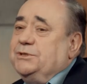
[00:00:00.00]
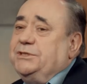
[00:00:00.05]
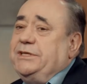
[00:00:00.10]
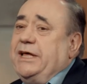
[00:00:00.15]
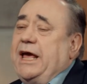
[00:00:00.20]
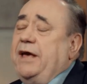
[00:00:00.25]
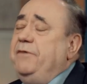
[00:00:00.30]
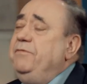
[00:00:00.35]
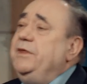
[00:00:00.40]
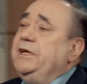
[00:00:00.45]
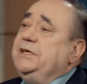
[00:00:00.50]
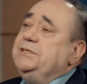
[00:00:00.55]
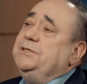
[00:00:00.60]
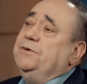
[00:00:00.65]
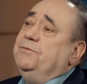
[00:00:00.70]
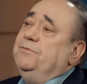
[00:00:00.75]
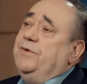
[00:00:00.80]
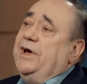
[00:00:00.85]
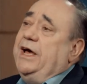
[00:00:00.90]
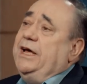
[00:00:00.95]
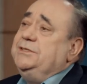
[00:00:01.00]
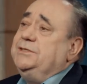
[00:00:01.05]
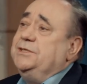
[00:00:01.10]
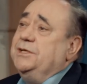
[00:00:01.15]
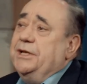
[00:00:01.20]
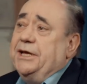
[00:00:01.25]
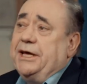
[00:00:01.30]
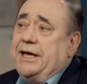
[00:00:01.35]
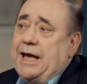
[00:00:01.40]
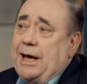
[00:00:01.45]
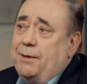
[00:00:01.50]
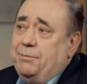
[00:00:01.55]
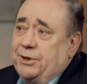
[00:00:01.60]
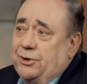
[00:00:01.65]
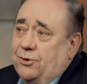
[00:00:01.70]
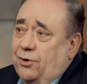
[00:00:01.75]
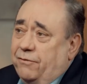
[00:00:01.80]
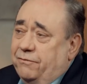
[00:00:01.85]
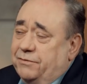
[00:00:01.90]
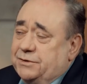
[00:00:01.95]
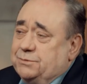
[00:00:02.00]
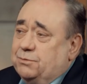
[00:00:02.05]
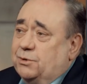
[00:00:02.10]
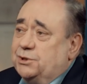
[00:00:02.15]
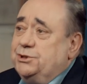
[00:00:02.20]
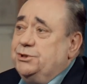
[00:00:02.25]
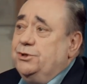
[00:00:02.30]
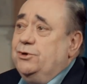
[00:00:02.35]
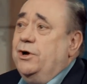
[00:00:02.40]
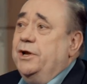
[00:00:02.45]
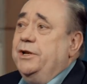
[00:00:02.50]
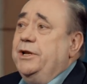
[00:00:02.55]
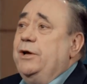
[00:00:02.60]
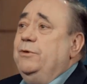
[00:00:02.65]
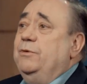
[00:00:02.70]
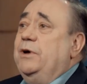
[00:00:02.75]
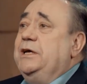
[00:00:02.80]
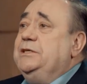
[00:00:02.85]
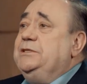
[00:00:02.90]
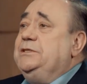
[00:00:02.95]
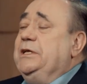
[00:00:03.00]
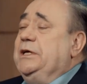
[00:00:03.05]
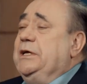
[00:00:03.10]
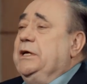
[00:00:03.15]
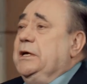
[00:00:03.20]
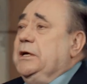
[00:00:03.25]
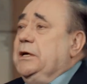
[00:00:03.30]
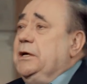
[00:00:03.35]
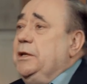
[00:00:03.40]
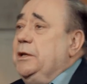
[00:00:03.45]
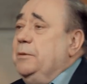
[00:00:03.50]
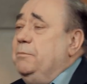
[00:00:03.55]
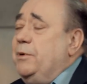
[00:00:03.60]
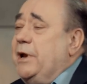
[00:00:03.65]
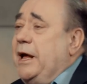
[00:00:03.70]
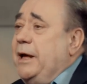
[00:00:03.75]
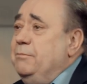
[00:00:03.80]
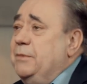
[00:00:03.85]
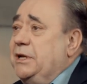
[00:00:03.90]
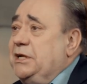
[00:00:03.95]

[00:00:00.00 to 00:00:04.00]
was the ethics advisor in the Cabinet Office, was she not? Now has the Prime